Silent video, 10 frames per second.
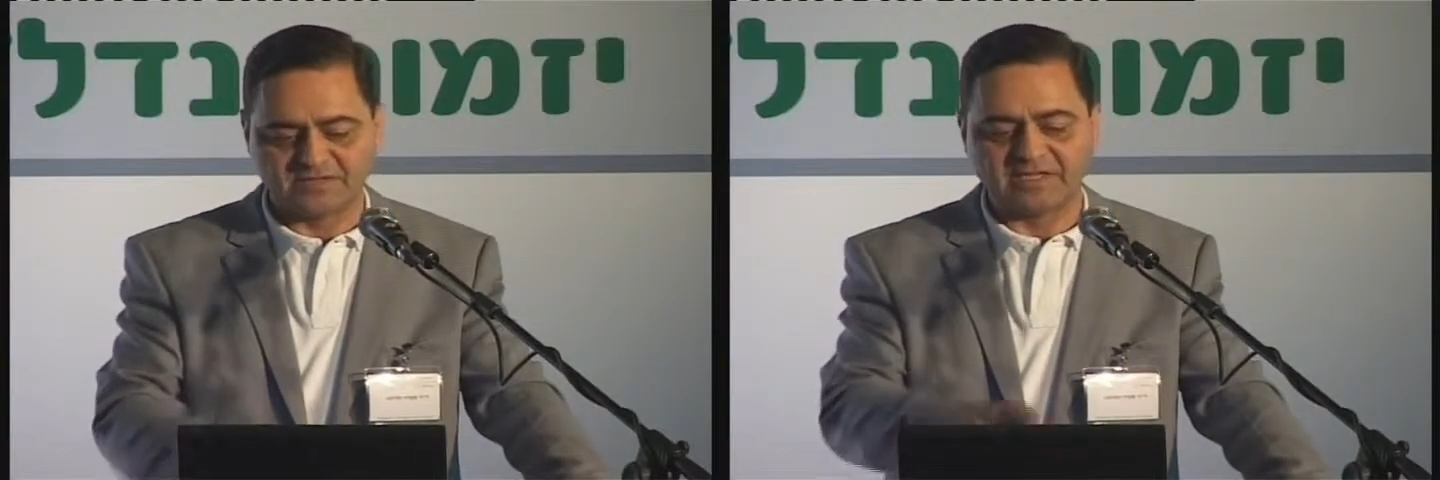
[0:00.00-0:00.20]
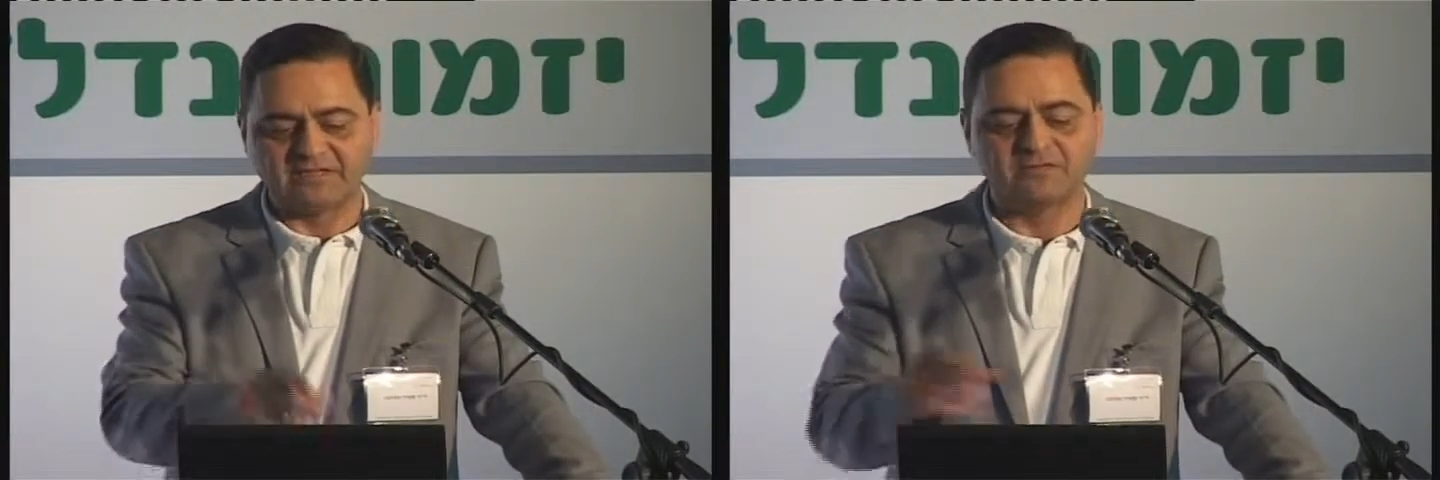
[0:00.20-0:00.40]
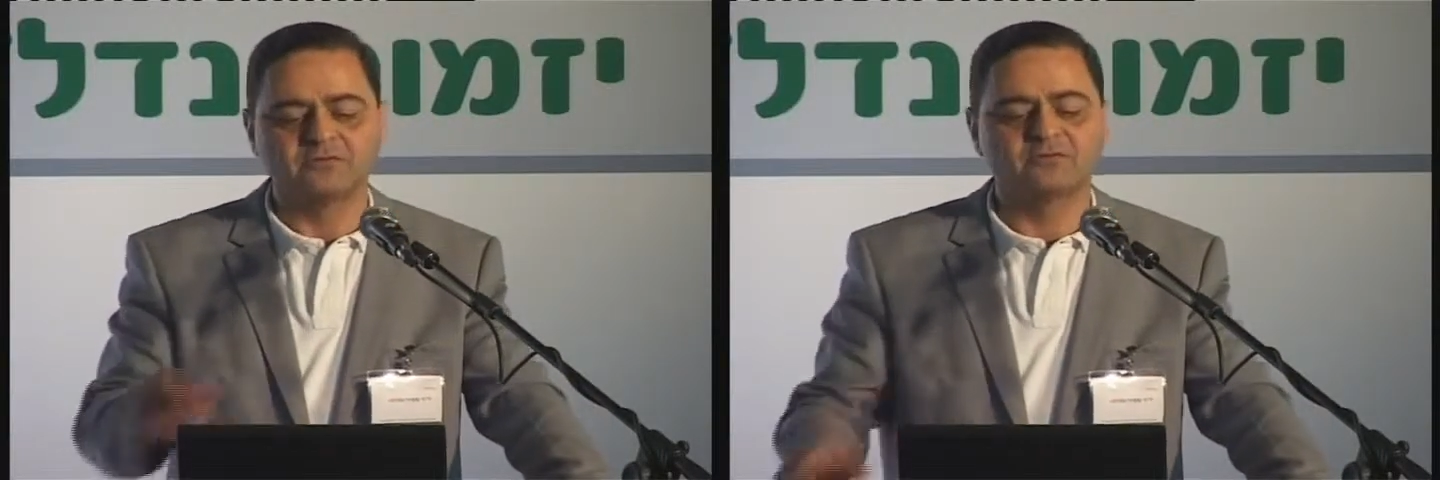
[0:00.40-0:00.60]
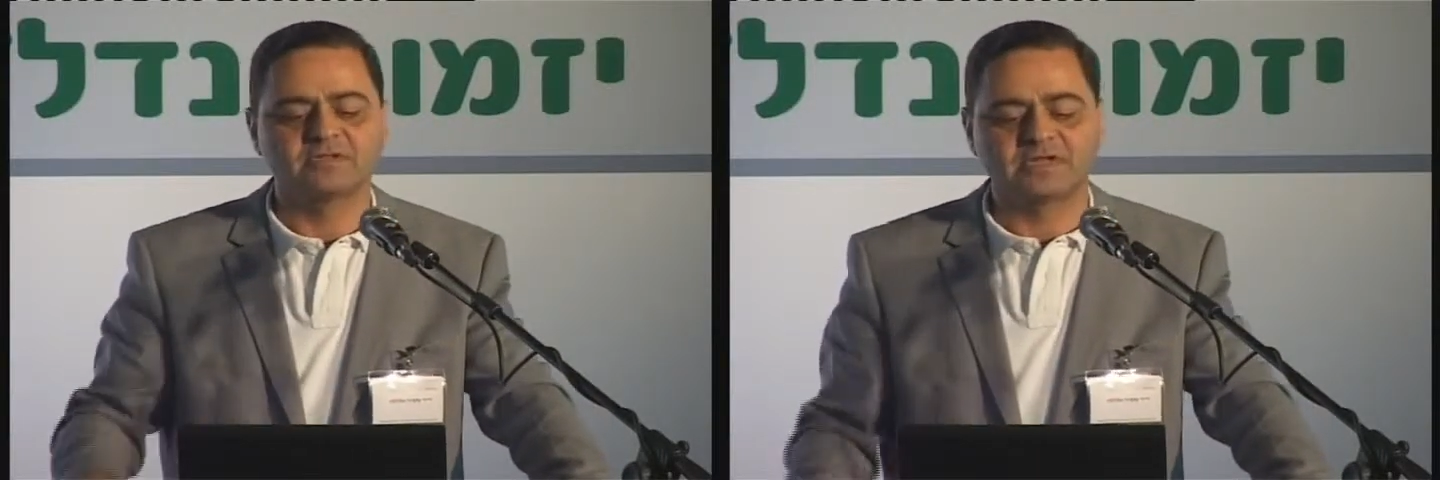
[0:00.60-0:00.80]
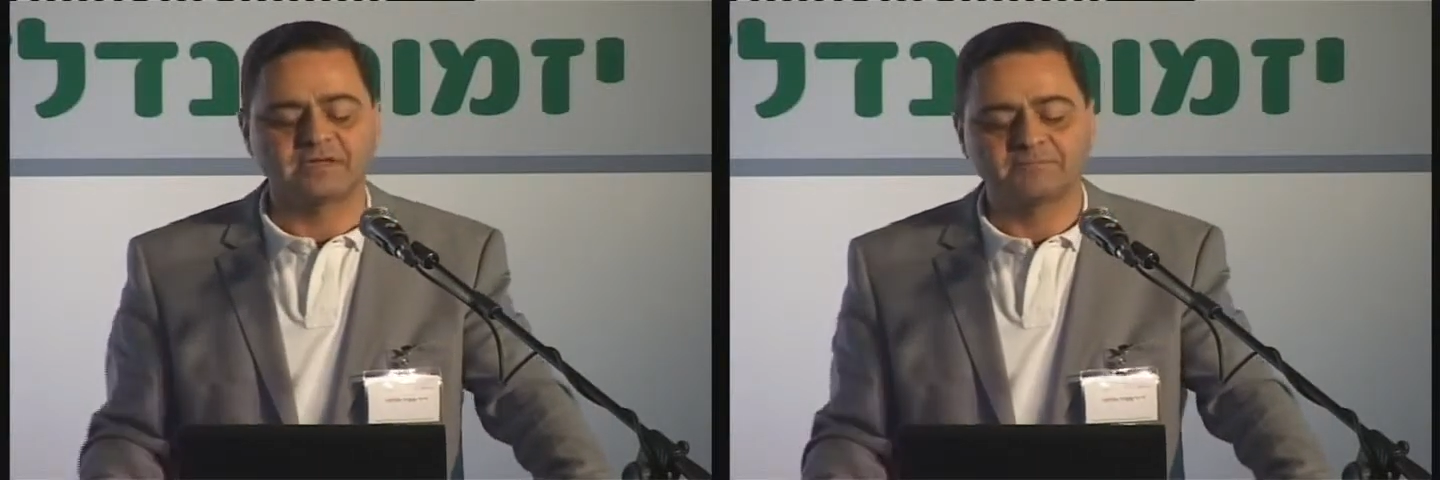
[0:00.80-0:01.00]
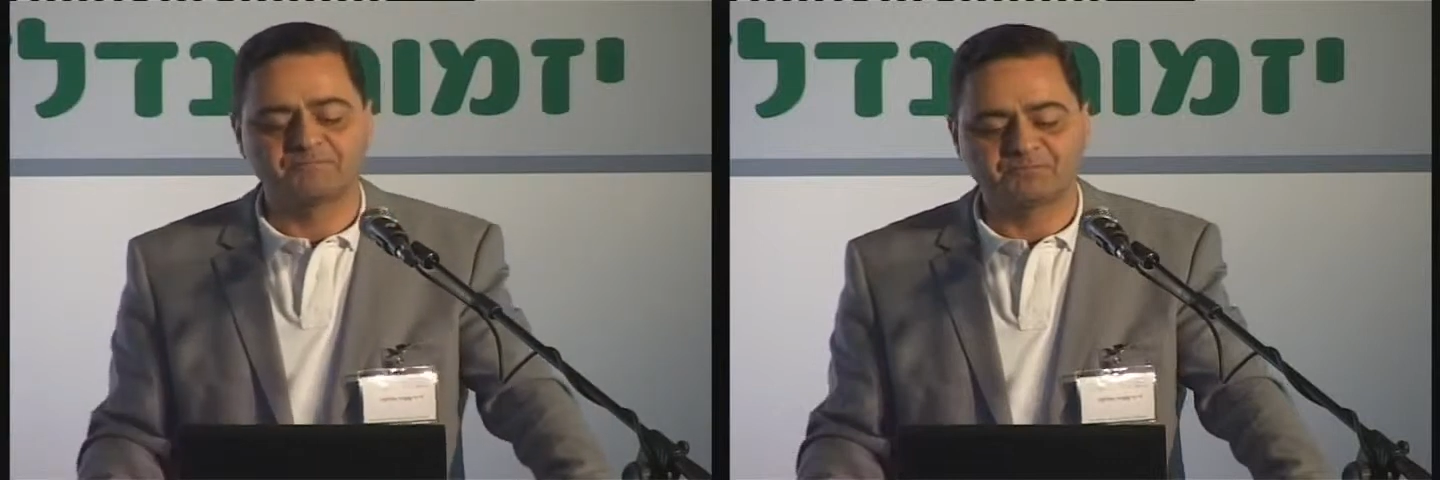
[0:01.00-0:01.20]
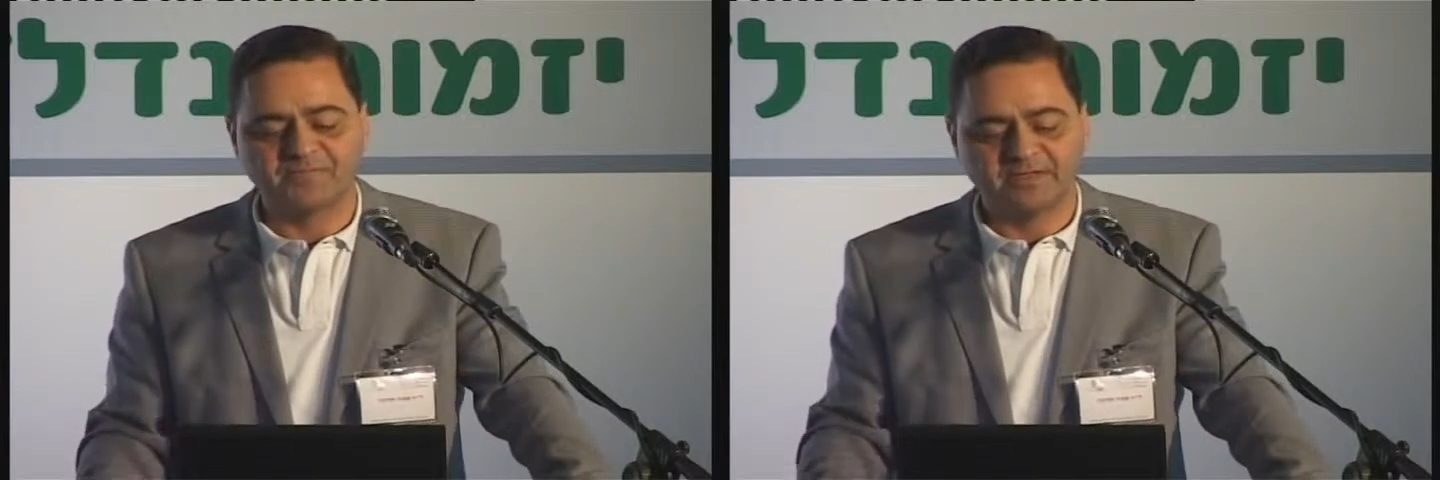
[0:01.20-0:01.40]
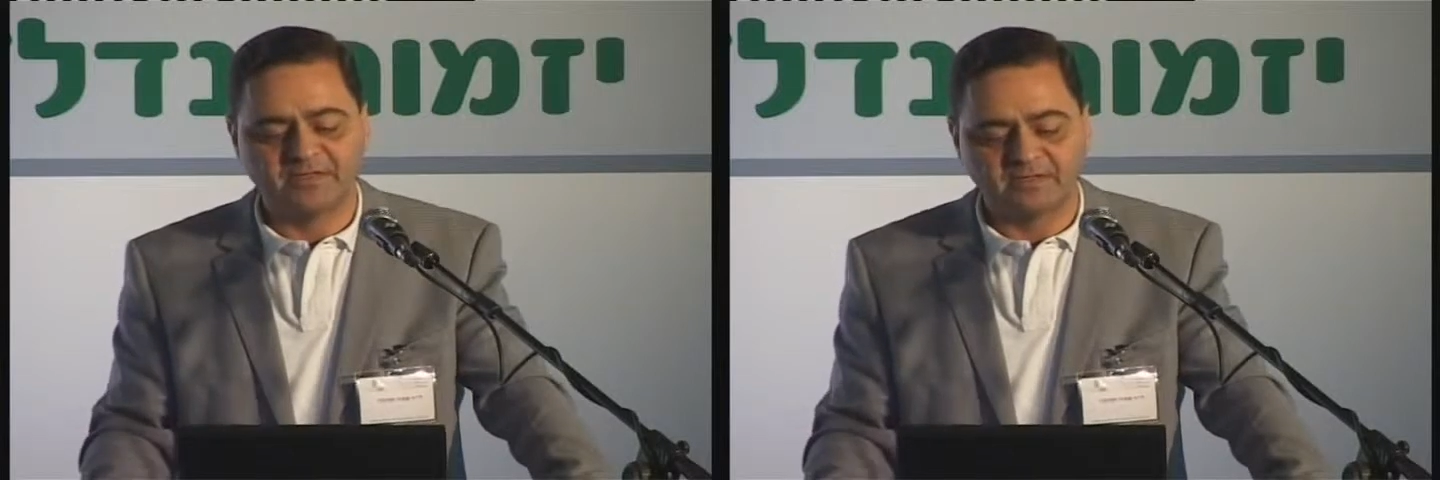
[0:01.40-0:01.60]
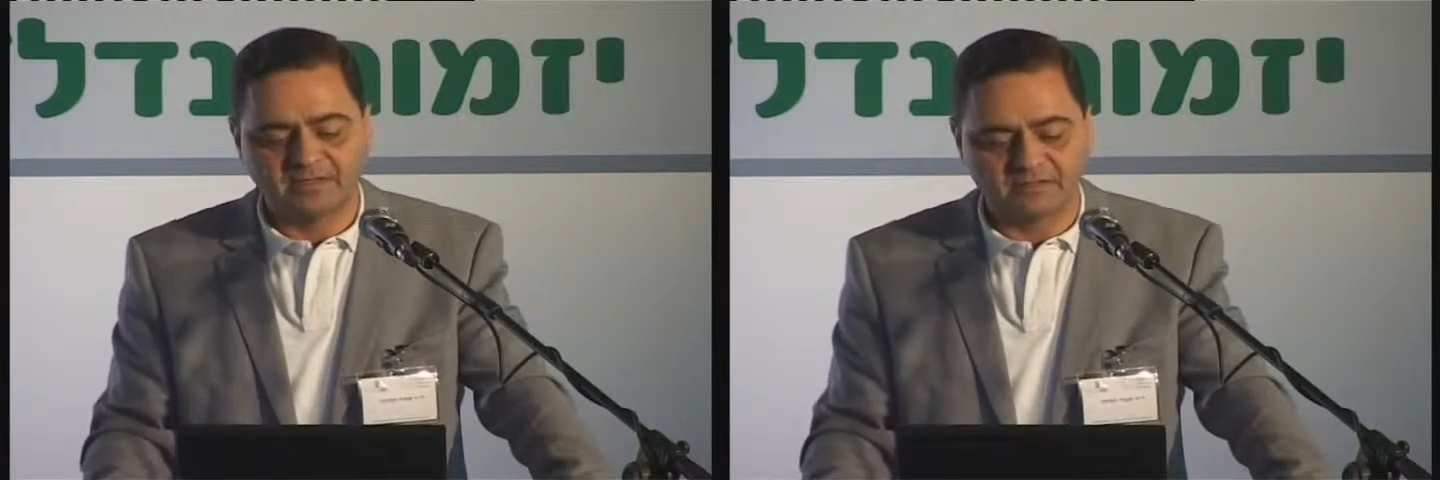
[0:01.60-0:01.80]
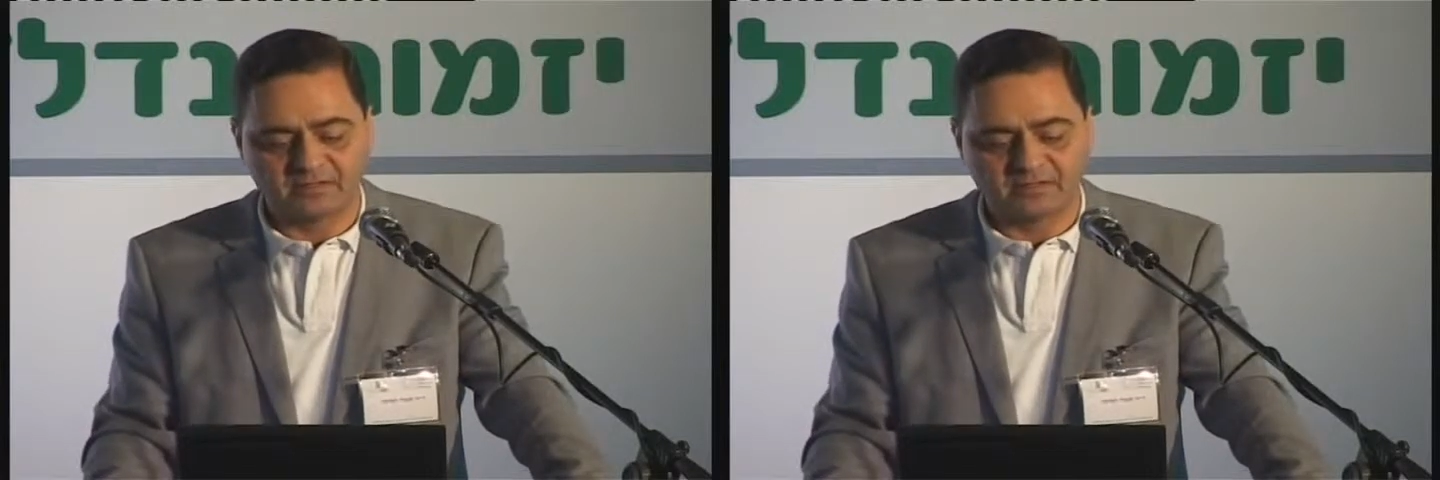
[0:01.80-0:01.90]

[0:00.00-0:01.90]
related to the